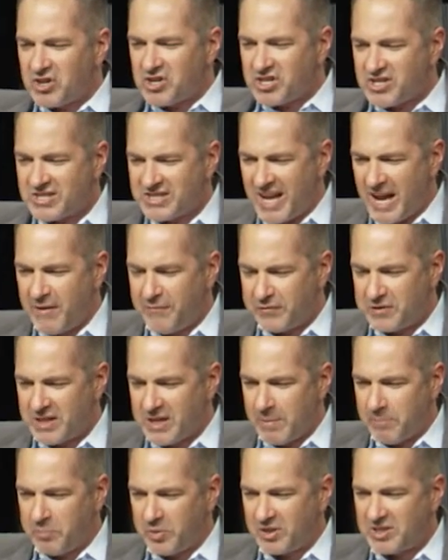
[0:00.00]
safety
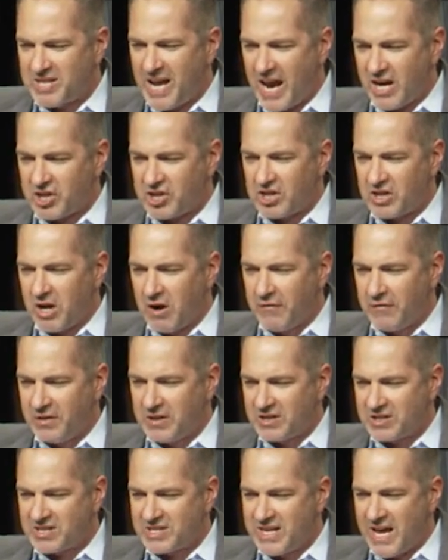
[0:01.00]
and protection over
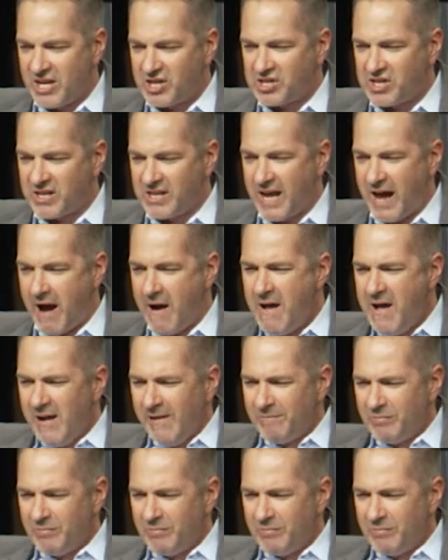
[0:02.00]
this nation now.